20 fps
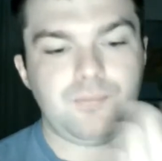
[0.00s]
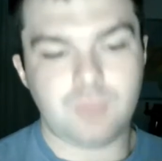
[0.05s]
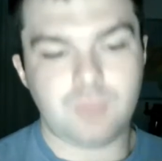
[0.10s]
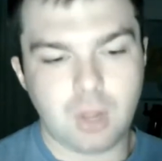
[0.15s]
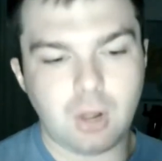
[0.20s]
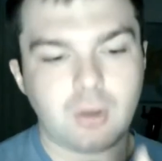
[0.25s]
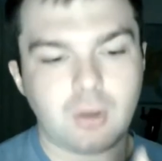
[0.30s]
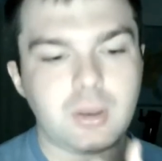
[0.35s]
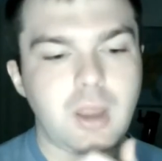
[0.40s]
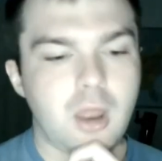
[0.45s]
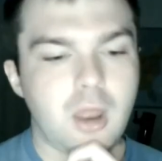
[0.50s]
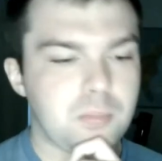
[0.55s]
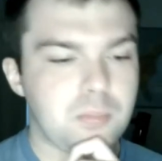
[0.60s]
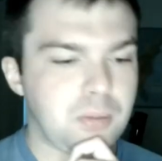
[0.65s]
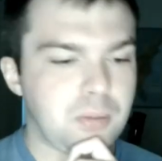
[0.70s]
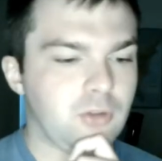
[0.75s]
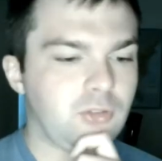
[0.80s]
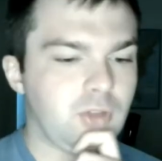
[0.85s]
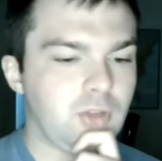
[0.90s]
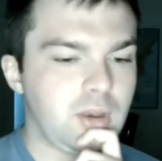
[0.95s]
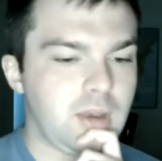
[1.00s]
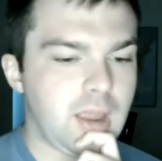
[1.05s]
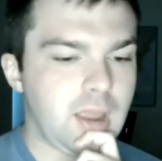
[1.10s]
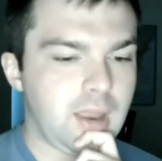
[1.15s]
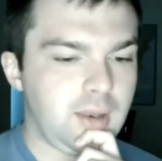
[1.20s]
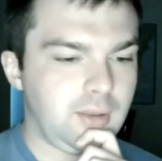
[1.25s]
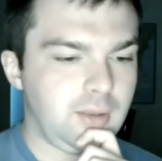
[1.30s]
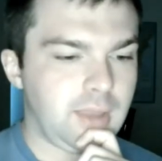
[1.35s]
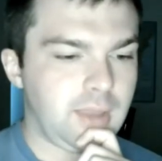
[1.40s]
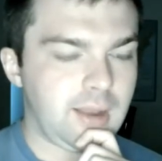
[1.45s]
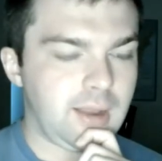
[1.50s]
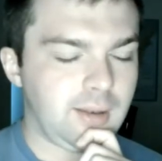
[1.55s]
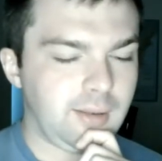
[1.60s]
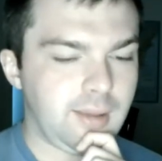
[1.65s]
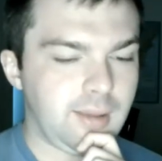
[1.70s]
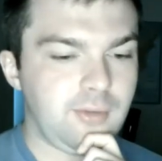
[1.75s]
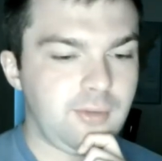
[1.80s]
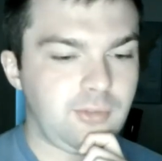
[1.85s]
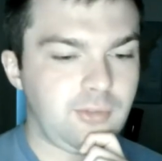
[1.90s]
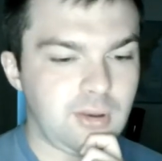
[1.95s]
the only other person that
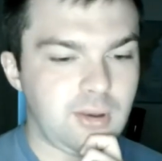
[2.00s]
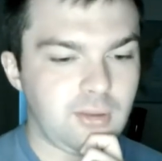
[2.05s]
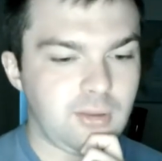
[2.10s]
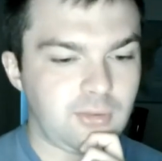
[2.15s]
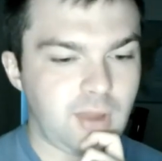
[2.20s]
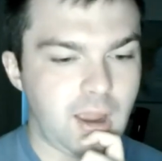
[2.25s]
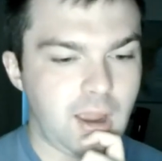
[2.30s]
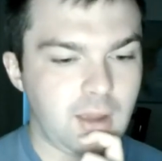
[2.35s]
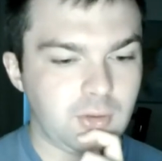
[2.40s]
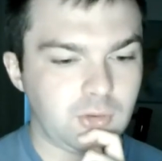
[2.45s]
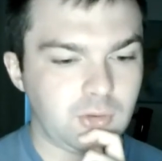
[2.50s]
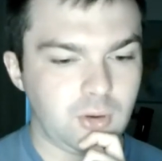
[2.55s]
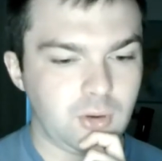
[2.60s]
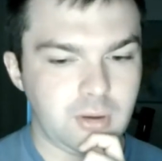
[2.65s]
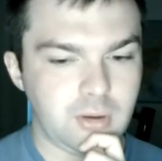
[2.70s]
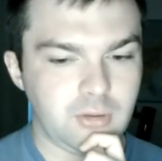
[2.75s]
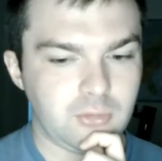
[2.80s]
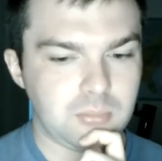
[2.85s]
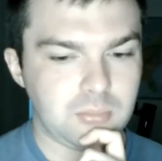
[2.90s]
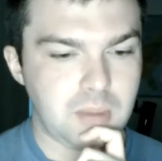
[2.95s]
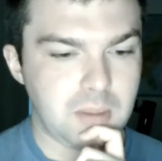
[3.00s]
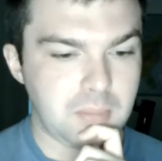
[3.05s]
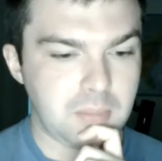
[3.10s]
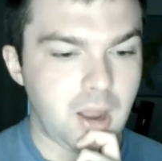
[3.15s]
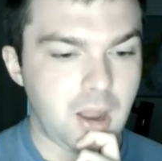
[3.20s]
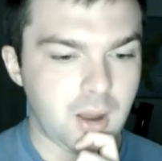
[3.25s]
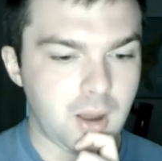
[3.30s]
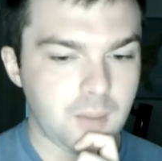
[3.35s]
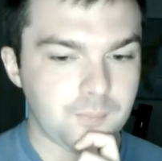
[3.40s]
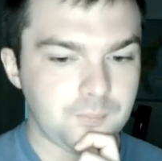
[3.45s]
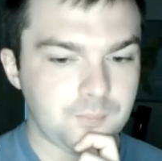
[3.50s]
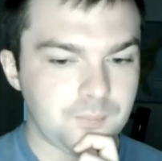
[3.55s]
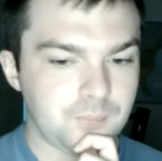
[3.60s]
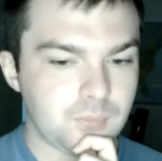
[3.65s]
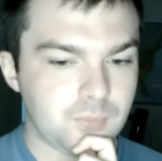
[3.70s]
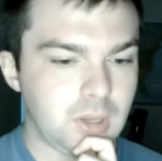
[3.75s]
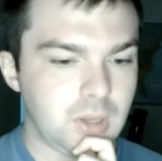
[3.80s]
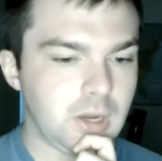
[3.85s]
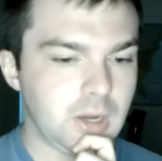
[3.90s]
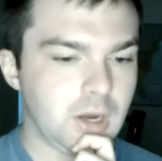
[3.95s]
lives in this household is my mom.
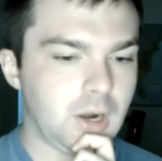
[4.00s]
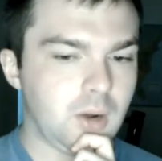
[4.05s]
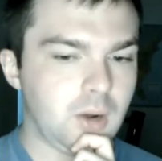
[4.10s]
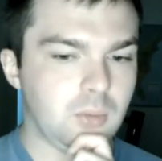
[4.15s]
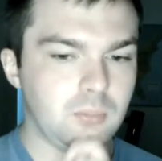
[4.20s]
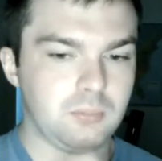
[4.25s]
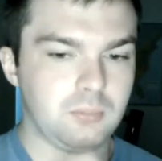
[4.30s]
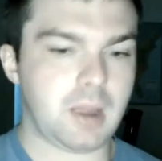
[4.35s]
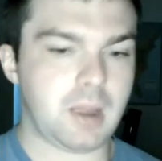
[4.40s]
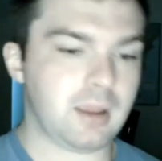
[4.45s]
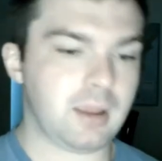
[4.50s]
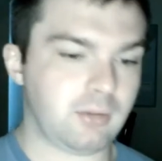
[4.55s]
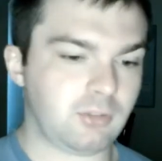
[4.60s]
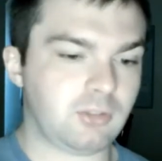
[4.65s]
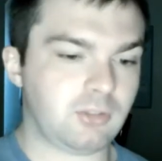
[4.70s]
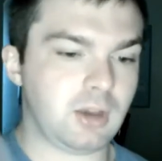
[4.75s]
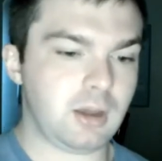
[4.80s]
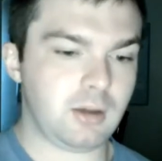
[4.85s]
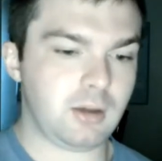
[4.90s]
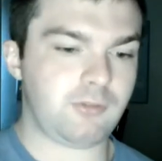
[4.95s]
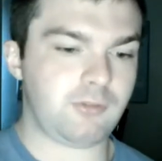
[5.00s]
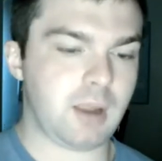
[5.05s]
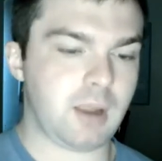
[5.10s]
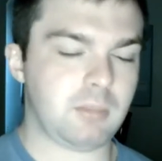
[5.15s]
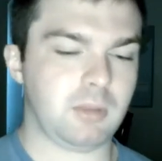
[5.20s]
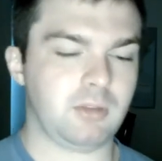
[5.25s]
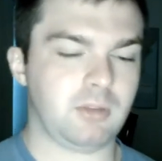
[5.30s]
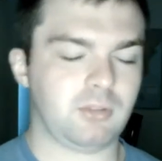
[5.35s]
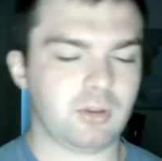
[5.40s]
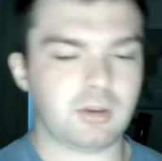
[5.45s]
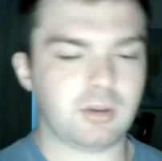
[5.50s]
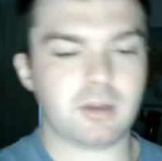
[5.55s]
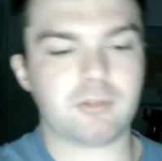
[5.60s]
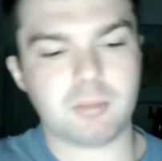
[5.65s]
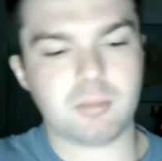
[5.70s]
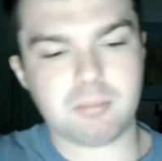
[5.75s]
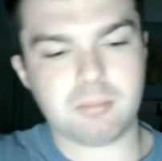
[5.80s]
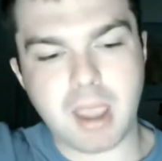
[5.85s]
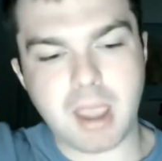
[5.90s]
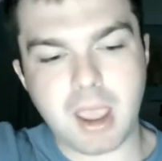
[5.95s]
You know, my extended family is a
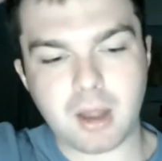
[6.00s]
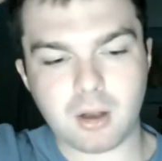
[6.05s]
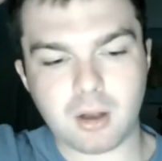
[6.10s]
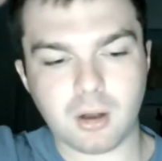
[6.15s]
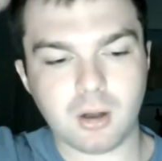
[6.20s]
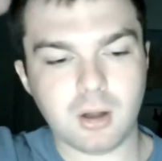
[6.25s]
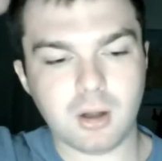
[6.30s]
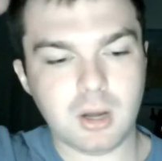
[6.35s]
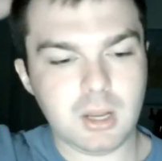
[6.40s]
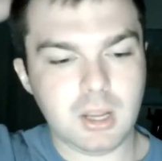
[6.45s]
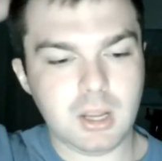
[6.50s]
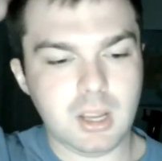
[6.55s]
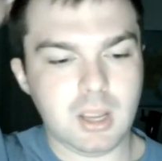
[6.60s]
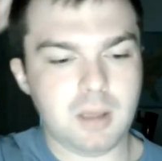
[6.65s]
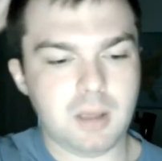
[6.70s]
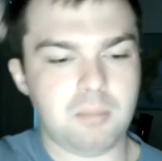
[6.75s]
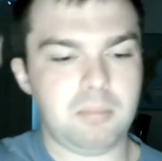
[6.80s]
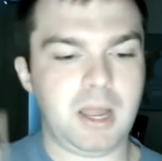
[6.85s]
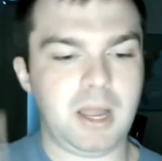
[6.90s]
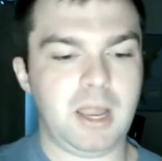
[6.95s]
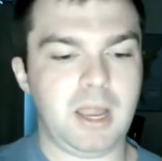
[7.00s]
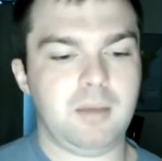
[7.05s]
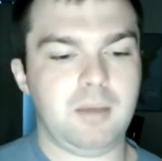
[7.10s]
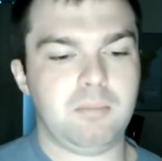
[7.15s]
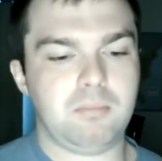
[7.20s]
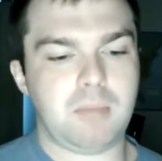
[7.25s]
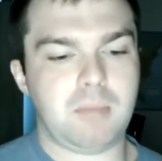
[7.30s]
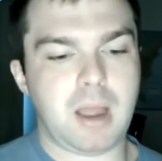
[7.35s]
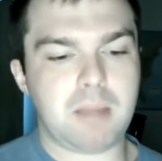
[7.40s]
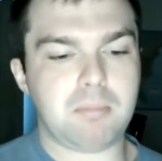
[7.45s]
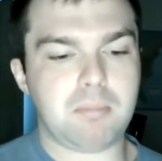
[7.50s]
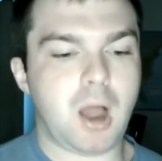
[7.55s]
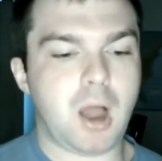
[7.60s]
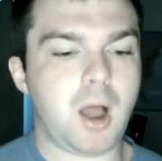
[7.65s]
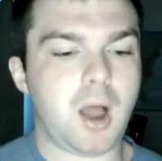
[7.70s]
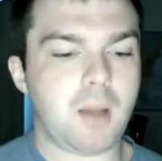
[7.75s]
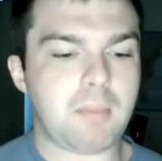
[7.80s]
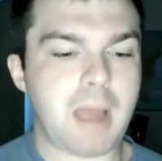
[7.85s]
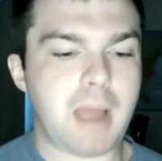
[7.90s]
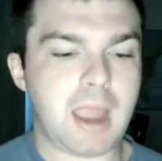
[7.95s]
different matter, but my
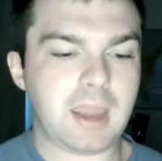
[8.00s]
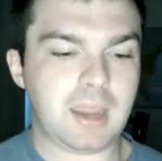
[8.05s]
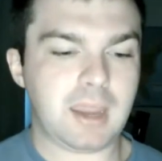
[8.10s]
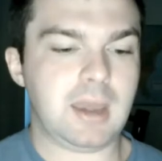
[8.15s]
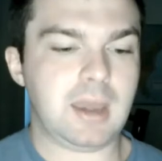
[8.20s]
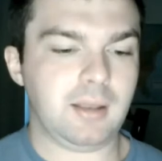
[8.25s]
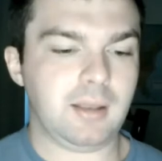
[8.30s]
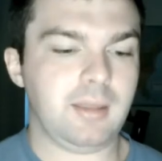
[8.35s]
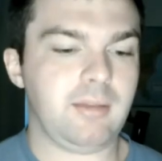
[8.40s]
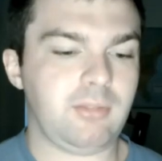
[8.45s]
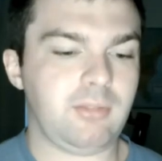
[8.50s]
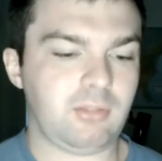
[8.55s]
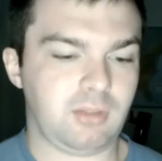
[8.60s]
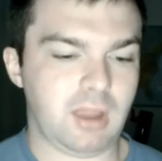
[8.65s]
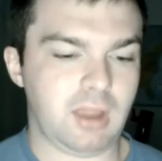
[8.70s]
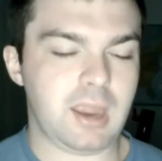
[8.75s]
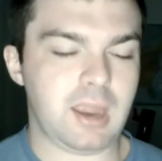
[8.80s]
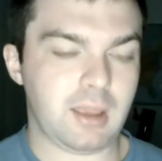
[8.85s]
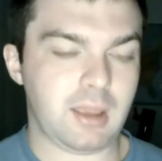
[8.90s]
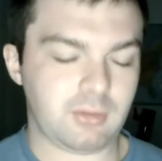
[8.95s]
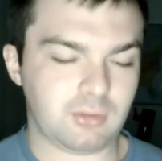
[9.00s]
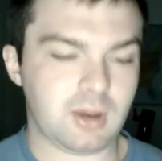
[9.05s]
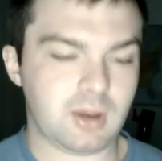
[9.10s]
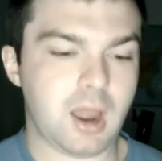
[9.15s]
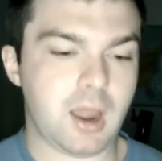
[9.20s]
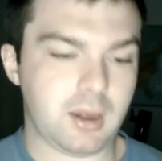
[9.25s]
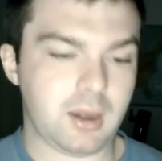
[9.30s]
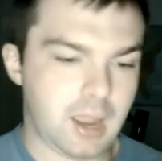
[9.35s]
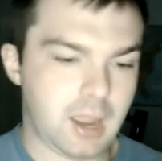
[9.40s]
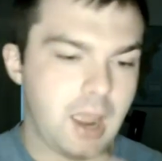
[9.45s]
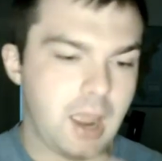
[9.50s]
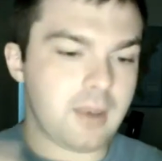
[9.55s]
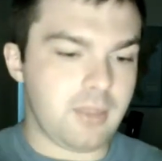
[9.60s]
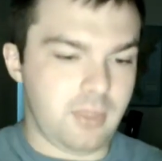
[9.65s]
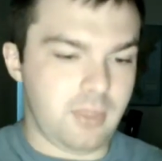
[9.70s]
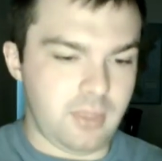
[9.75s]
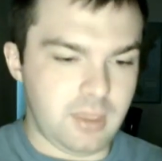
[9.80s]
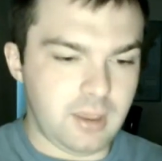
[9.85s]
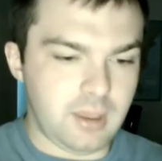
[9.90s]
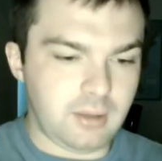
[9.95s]
mom, I can at least say, has not
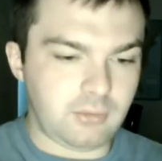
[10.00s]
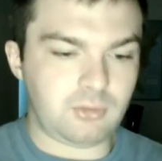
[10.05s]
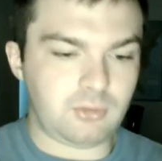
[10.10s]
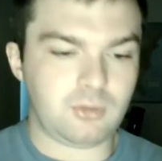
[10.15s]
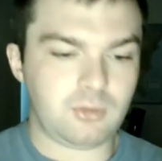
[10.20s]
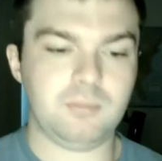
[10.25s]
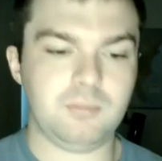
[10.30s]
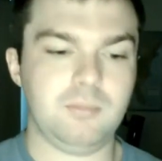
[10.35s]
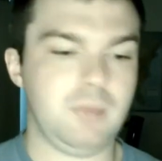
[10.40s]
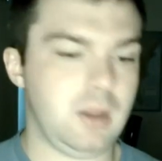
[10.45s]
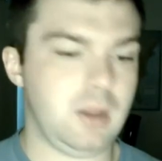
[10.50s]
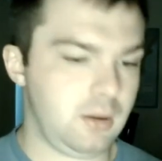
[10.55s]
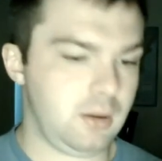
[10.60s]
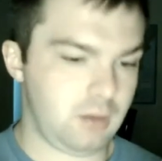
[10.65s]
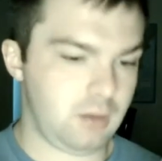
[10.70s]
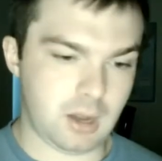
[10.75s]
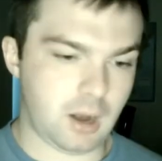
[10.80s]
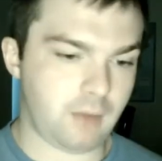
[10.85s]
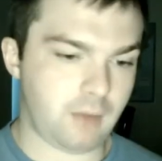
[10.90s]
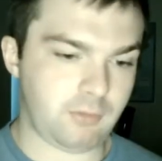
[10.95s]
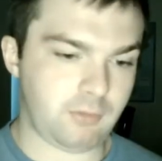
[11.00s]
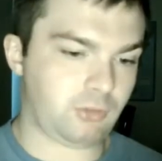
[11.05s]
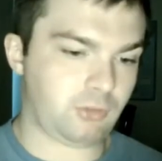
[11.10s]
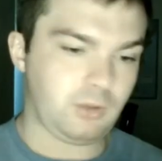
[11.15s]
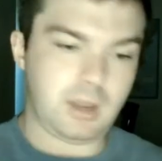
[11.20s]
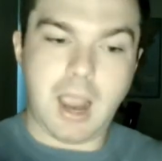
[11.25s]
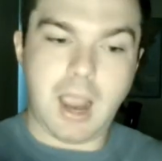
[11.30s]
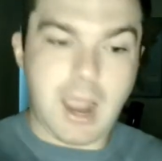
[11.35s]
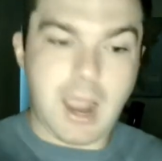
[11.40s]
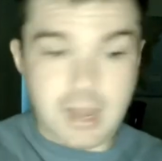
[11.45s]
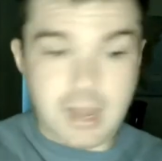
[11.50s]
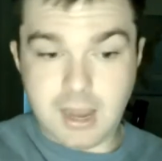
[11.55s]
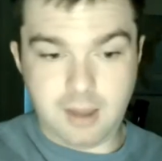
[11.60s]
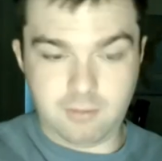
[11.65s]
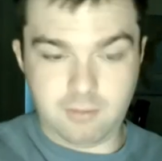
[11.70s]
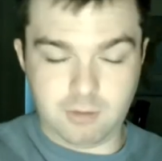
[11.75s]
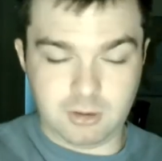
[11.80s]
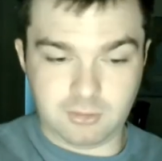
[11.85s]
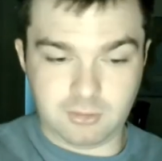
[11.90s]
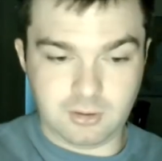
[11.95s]
gotten this, and obviously I
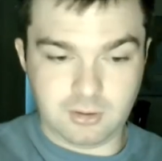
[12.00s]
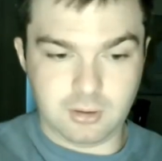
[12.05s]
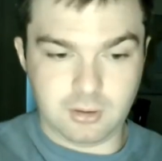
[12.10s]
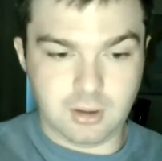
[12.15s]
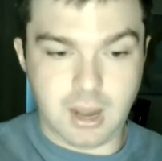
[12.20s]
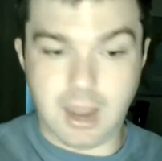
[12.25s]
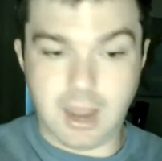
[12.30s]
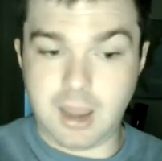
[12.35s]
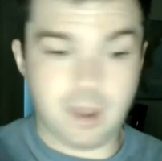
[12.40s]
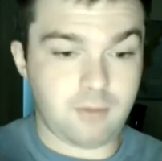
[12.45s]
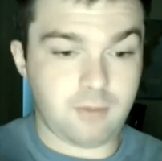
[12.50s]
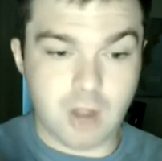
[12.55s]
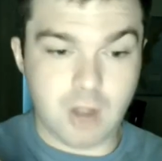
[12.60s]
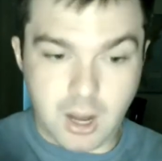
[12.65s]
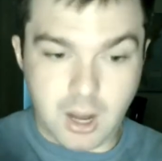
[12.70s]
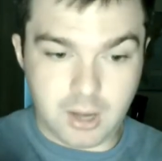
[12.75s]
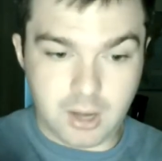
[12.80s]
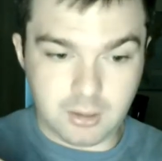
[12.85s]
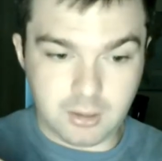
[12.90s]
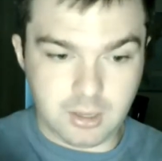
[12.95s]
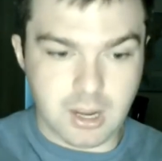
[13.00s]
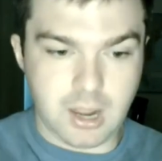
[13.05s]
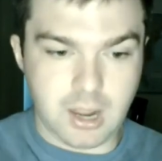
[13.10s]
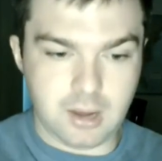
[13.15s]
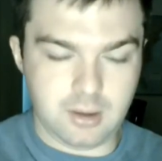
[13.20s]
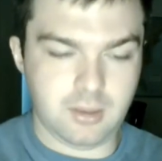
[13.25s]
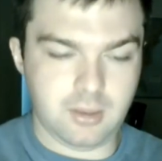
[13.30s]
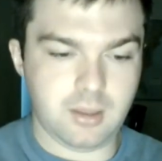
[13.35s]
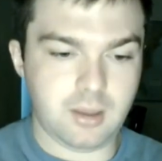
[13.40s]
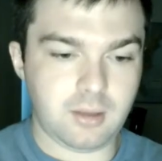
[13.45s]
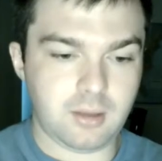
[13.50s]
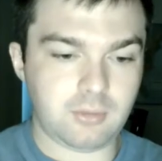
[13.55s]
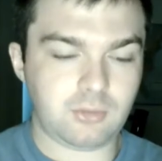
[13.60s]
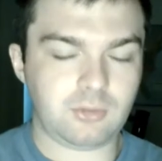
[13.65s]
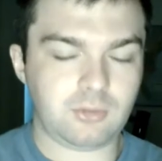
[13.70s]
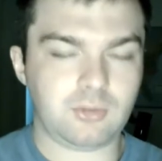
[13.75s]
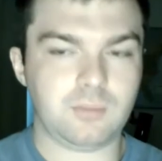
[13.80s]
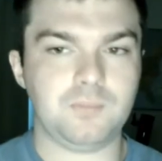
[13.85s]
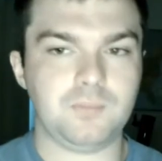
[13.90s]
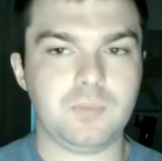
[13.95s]
haven't. I have not gotten
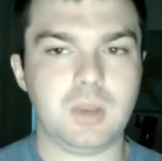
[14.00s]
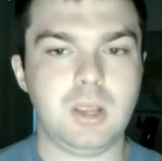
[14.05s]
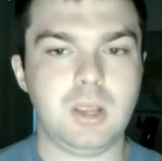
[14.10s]
this.